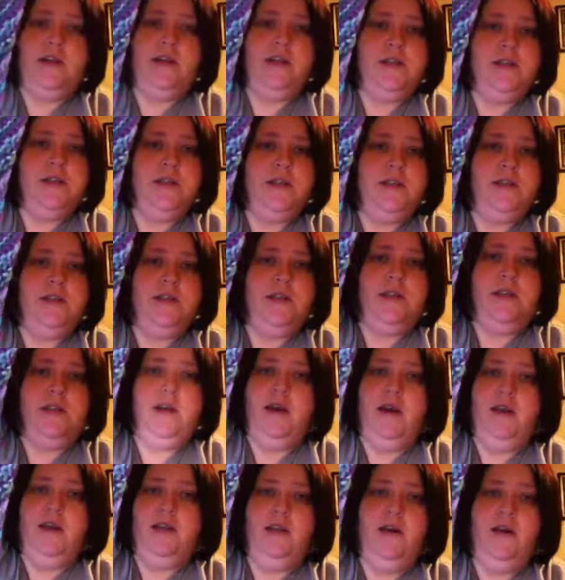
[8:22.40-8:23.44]
easy to
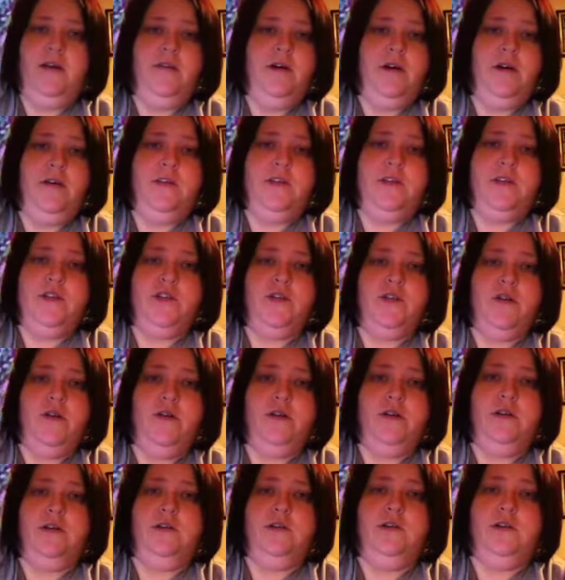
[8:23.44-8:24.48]
knit. I love how this
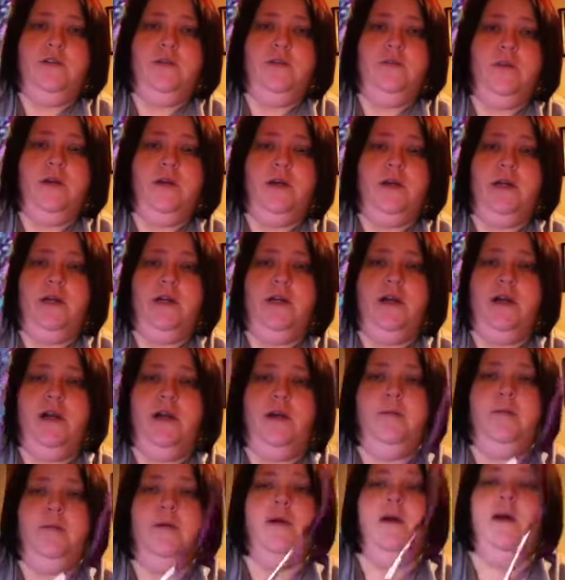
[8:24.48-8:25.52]
yarn is working
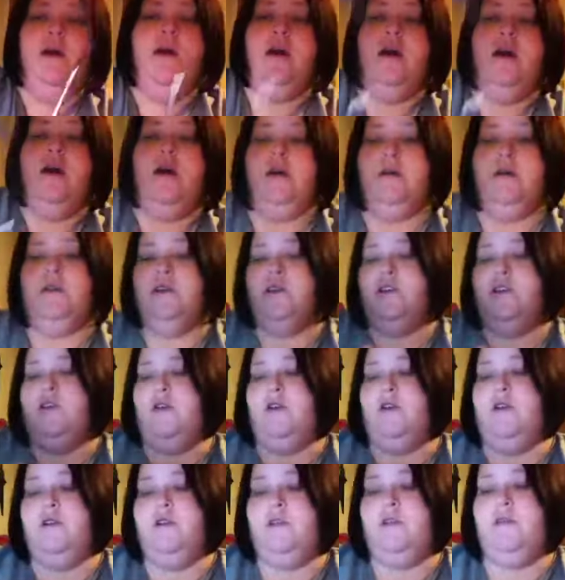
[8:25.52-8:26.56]
up, and this
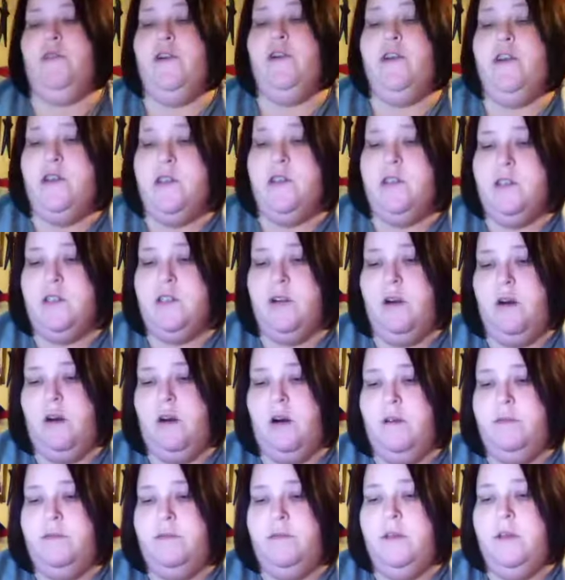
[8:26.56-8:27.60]
yarn is very
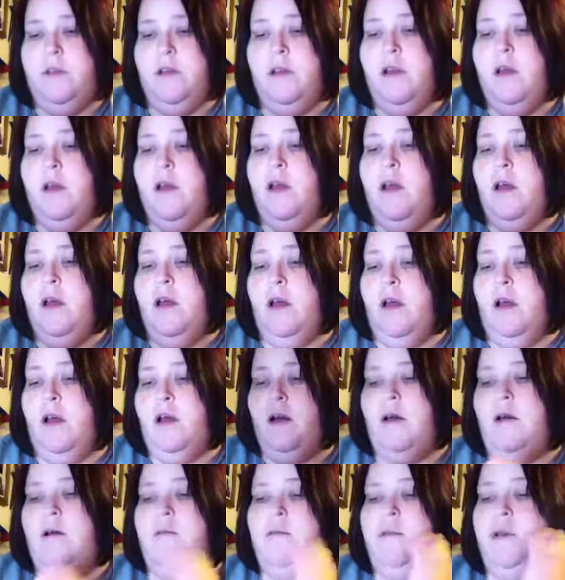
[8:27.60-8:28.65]
soft.
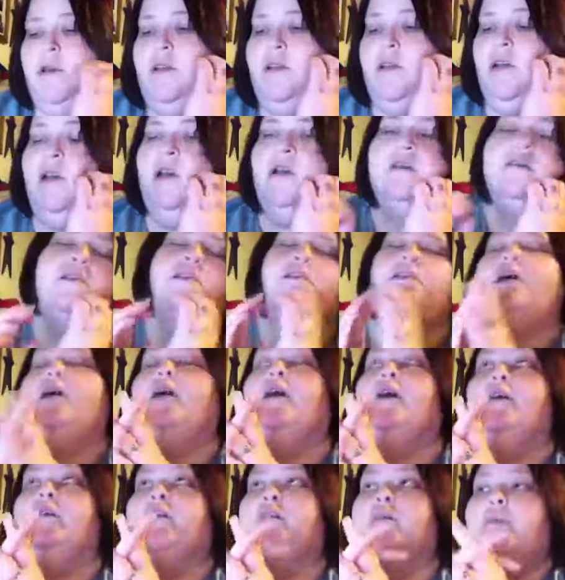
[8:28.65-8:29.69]
It does
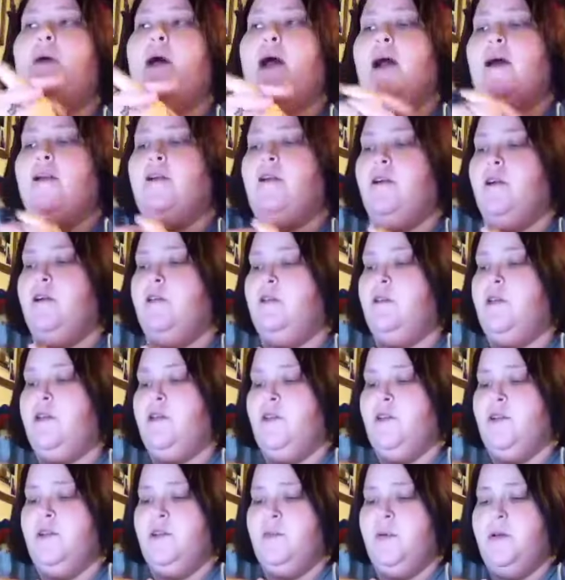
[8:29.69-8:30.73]
state in the pattern that
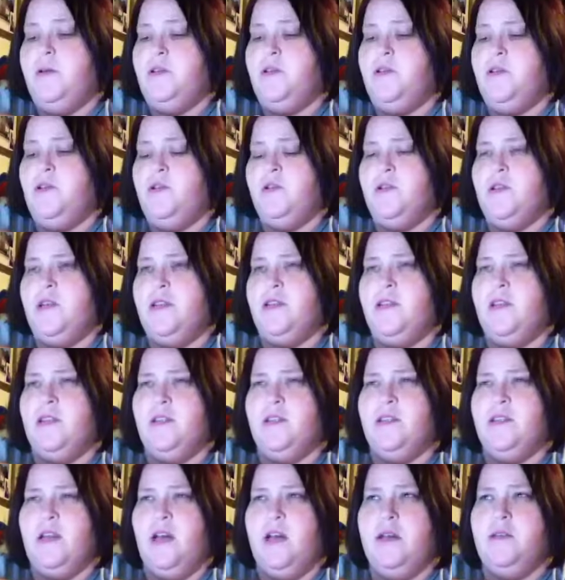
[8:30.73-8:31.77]
you're supposed to use, I think,
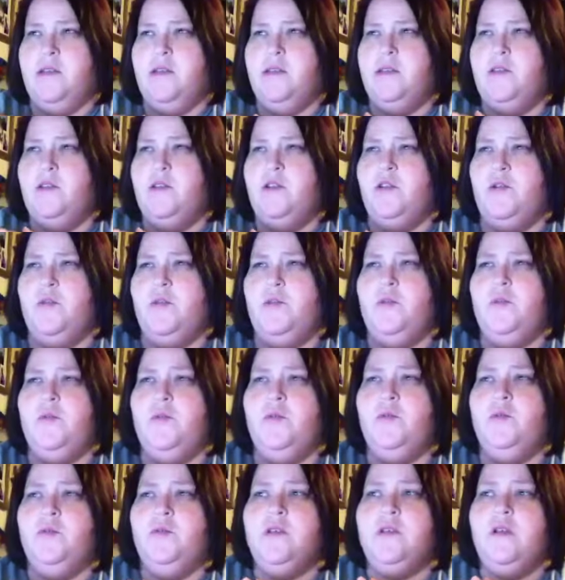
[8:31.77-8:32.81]
size
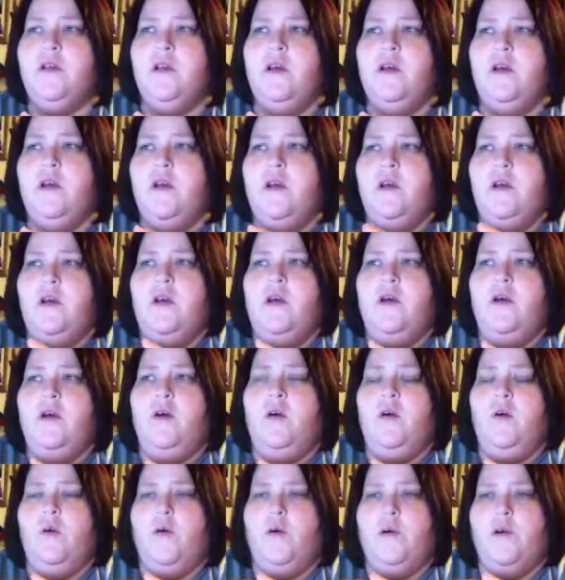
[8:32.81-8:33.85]
2s
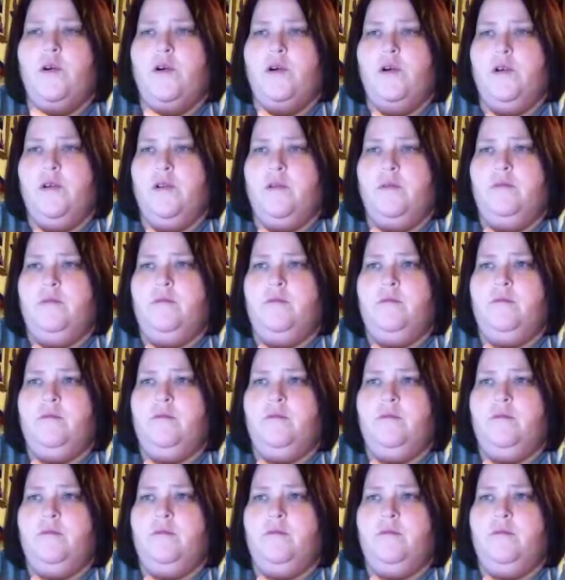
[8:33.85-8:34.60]
or